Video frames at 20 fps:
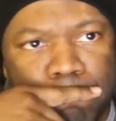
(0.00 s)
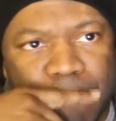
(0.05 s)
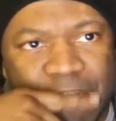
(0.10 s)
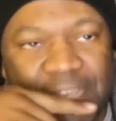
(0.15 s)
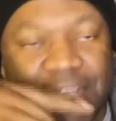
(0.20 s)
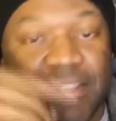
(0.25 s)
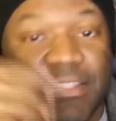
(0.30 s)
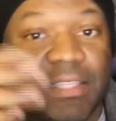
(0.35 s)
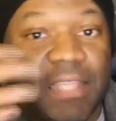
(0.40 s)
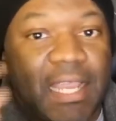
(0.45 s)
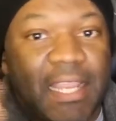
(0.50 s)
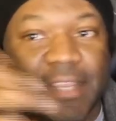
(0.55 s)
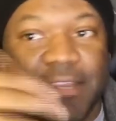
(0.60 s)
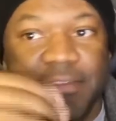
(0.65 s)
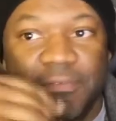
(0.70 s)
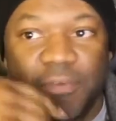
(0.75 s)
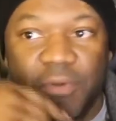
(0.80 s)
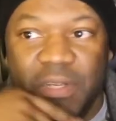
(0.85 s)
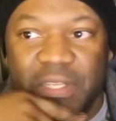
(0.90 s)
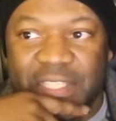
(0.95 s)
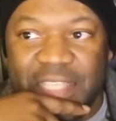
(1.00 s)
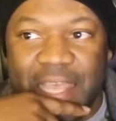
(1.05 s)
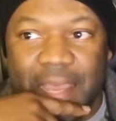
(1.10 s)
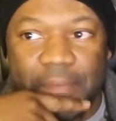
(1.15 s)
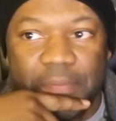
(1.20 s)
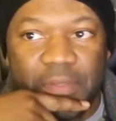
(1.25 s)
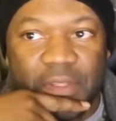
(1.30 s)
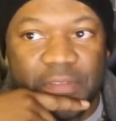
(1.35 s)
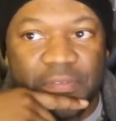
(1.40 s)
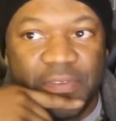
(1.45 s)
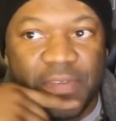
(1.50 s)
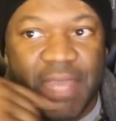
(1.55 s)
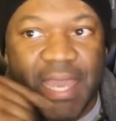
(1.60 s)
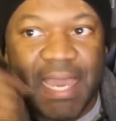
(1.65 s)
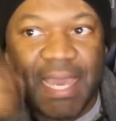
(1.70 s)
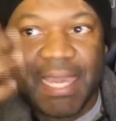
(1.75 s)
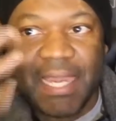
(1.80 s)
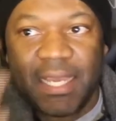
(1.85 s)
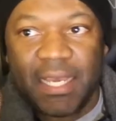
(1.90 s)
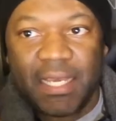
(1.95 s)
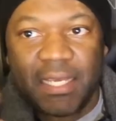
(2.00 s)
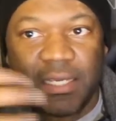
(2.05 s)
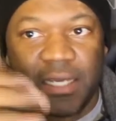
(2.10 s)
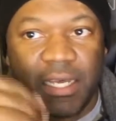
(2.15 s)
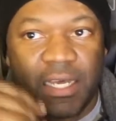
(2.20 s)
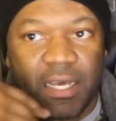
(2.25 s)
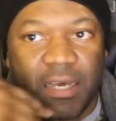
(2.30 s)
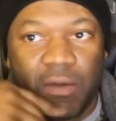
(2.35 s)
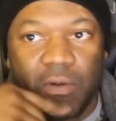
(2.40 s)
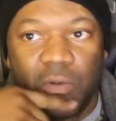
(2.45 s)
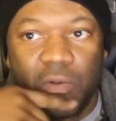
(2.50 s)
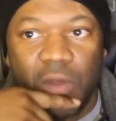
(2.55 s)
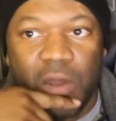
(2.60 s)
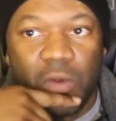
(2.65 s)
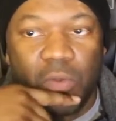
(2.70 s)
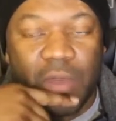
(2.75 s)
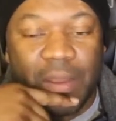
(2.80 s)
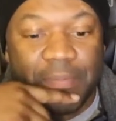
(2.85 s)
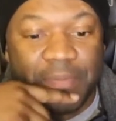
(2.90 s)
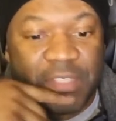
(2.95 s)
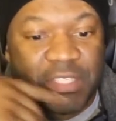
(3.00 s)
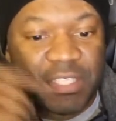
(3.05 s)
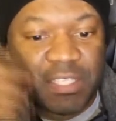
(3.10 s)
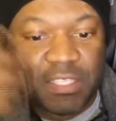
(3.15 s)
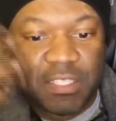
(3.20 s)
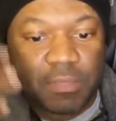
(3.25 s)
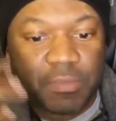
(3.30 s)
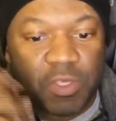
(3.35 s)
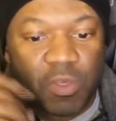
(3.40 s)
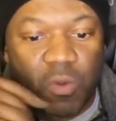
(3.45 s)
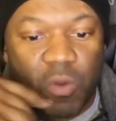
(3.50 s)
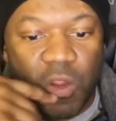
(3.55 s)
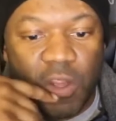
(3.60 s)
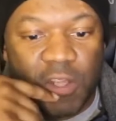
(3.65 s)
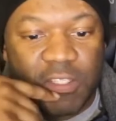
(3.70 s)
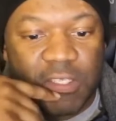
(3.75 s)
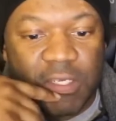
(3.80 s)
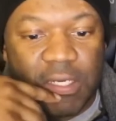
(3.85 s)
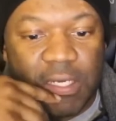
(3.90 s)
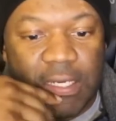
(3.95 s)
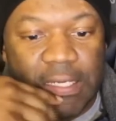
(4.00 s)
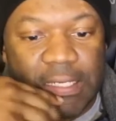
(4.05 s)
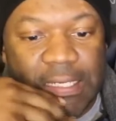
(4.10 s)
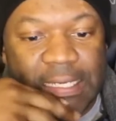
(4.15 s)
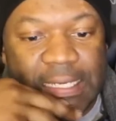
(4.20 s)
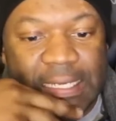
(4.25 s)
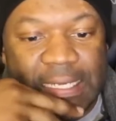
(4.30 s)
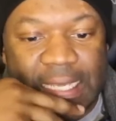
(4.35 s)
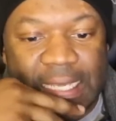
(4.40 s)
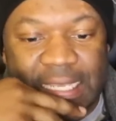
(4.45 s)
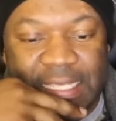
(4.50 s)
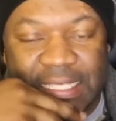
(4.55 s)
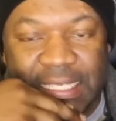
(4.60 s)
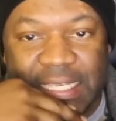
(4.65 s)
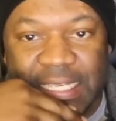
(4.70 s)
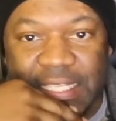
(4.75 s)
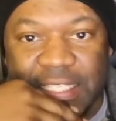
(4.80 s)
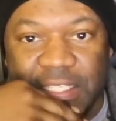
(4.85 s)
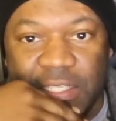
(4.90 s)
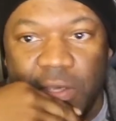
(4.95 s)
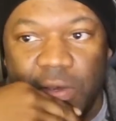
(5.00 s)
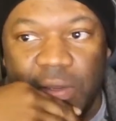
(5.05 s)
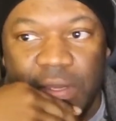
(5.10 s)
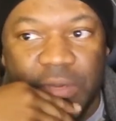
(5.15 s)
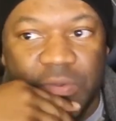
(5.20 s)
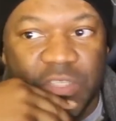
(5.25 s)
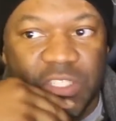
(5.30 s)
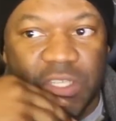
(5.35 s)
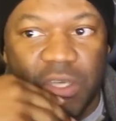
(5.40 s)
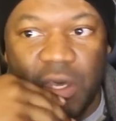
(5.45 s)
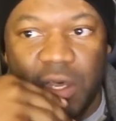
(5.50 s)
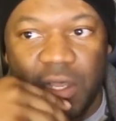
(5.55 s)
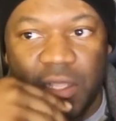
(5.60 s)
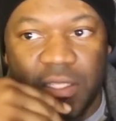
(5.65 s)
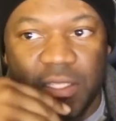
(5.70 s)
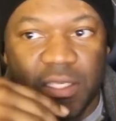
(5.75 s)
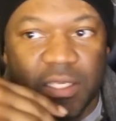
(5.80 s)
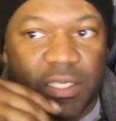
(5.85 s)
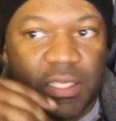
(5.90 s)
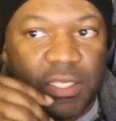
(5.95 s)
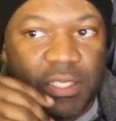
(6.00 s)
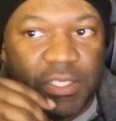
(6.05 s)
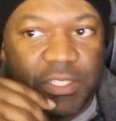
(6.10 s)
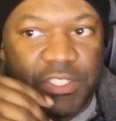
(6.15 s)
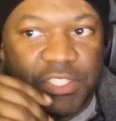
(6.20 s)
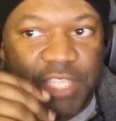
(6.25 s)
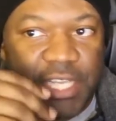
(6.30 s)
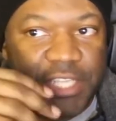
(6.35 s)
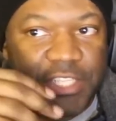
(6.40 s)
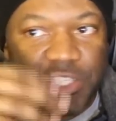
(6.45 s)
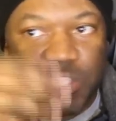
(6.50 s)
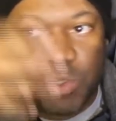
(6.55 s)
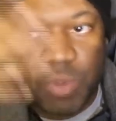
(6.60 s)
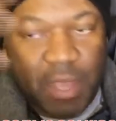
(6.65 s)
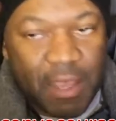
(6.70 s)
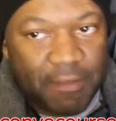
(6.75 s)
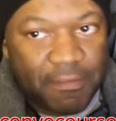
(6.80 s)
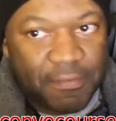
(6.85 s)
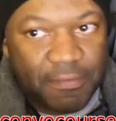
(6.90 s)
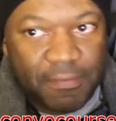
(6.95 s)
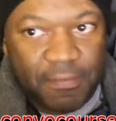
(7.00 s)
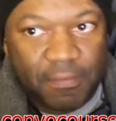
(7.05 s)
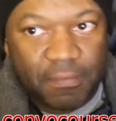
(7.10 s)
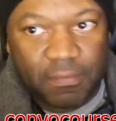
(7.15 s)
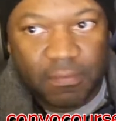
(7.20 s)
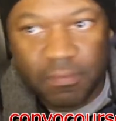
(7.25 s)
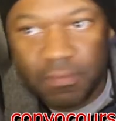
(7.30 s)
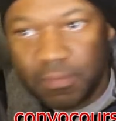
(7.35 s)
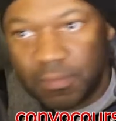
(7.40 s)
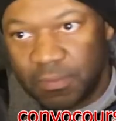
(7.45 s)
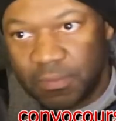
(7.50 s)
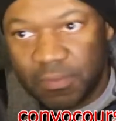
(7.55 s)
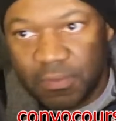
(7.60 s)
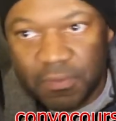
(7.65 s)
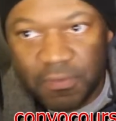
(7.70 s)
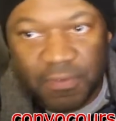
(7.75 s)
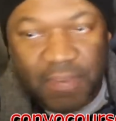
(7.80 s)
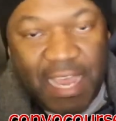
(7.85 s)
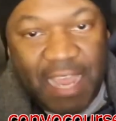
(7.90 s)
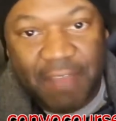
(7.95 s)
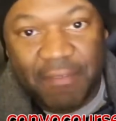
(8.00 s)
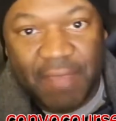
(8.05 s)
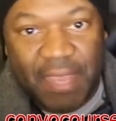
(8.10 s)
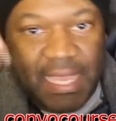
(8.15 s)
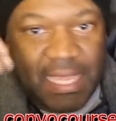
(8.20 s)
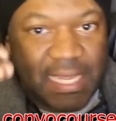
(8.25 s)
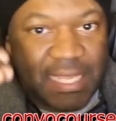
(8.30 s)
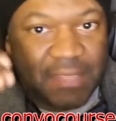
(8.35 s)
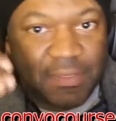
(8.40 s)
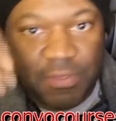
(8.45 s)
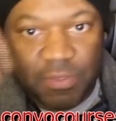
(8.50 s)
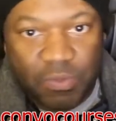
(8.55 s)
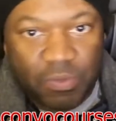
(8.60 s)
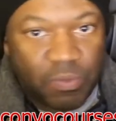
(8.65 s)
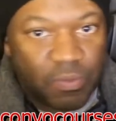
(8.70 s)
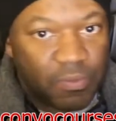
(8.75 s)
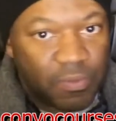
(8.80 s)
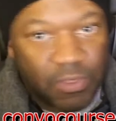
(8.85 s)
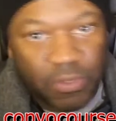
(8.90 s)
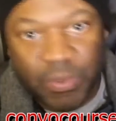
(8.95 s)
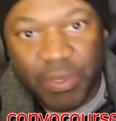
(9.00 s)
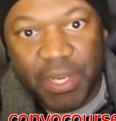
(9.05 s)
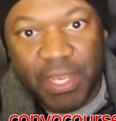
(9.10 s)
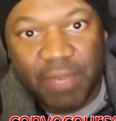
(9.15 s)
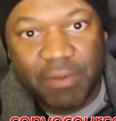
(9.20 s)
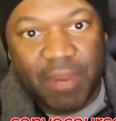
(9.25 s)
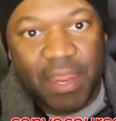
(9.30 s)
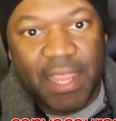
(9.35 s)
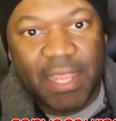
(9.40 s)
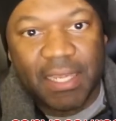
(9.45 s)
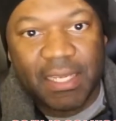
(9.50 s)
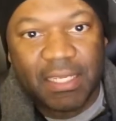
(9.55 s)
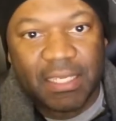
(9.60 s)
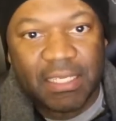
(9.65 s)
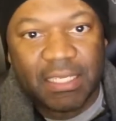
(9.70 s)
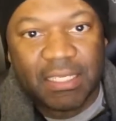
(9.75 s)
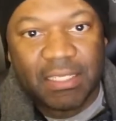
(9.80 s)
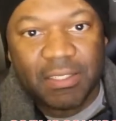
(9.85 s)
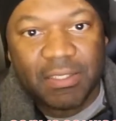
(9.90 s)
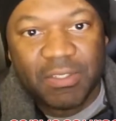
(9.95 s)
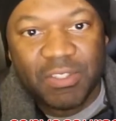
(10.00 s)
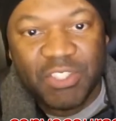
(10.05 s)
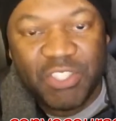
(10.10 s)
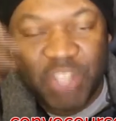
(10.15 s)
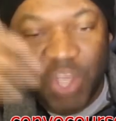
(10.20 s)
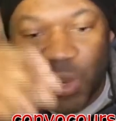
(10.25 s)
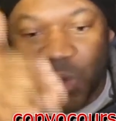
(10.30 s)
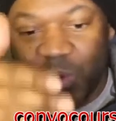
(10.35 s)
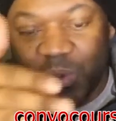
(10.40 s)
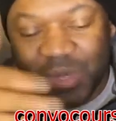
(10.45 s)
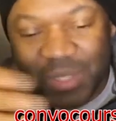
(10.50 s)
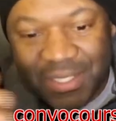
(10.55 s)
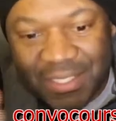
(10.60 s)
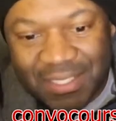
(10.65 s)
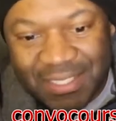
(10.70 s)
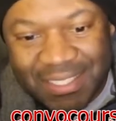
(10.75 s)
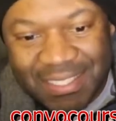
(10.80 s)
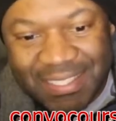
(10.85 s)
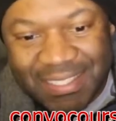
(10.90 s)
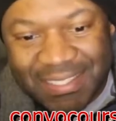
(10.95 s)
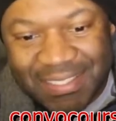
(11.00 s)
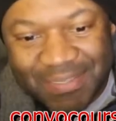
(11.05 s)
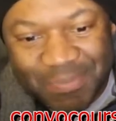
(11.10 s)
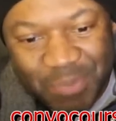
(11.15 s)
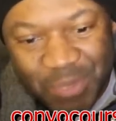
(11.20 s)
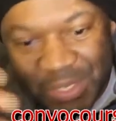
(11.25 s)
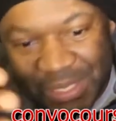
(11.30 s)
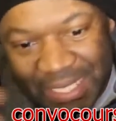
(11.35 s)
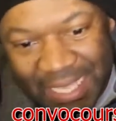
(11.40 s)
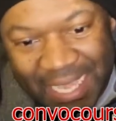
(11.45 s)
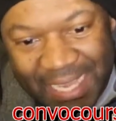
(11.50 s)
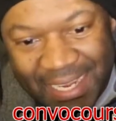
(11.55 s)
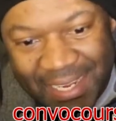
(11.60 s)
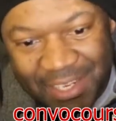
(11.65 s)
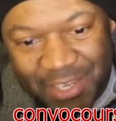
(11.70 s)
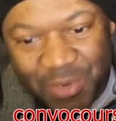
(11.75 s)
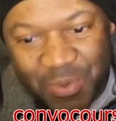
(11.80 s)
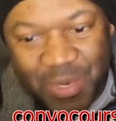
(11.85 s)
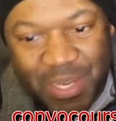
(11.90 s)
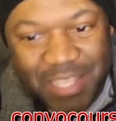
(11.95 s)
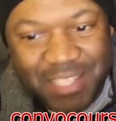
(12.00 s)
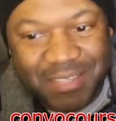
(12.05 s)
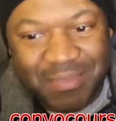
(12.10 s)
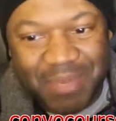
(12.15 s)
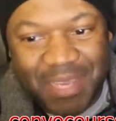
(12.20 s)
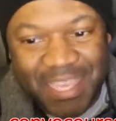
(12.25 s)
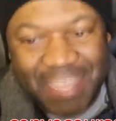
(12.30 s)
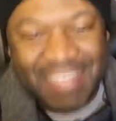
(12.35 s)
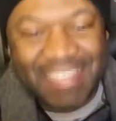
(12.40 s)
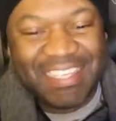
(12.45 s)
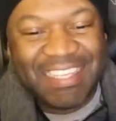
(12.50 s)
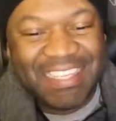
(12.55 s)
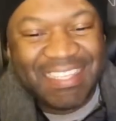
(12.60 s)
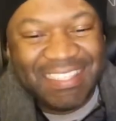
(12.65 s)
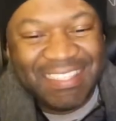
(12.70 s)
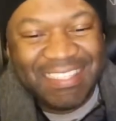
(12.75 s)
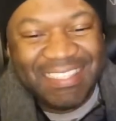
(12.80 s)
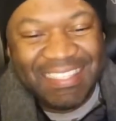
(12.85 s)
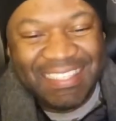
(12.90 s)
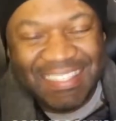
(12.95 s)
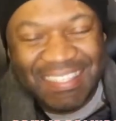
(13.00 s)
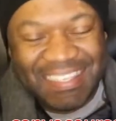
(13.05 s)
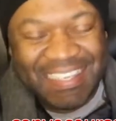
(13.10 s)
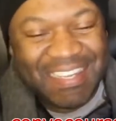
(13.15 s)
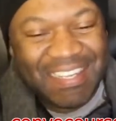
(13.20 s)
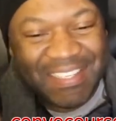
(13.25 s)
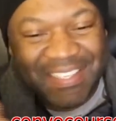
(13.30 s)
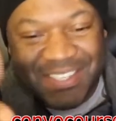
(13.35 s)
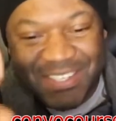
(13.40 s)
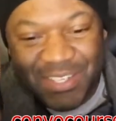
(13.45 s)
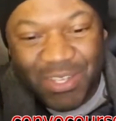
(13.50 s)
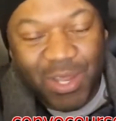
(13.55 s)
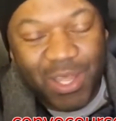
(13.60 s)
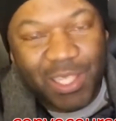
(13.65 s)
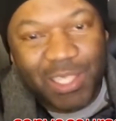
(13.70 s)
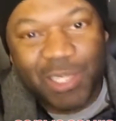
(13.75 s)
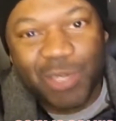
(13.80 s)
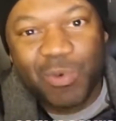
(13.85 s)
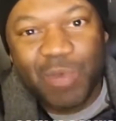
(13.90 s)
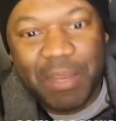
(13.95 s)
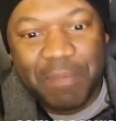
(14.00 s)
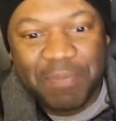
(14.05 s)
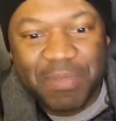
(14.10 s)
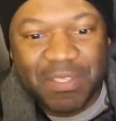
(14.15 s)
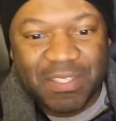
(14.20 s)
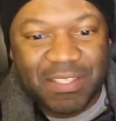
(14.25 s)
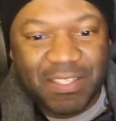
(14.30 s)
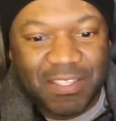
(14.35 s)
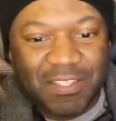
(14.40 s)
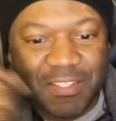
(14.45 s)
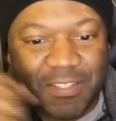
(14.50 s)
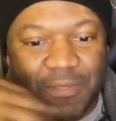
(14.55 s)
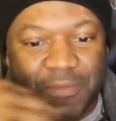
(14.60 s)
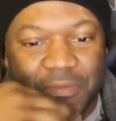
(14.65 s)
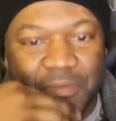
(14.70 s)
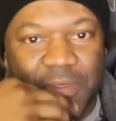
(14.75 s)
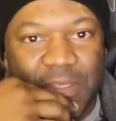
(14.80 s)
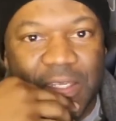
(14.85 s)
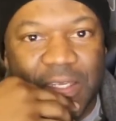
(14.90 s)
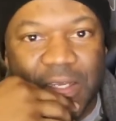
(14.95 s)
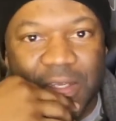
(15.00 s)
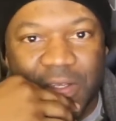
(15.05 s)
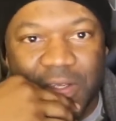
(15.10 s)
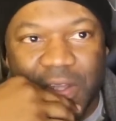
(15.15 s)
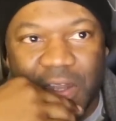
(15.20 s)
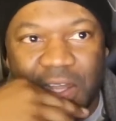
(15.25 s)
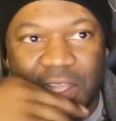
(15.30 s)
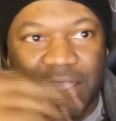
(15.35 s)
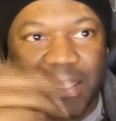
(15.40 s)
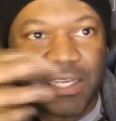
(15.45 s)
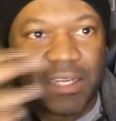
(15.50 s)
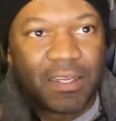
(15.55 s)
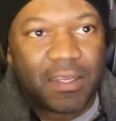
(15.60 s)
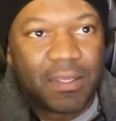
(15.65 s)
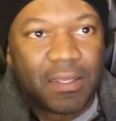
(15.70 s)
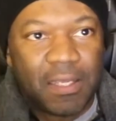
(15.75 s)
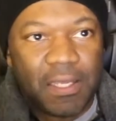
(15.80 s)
Like, for example, if you had a weapon system you worked on as an ISO and it was called J2F583, right? Don't put that in your resume. Just call it a weapon system, you know, call it a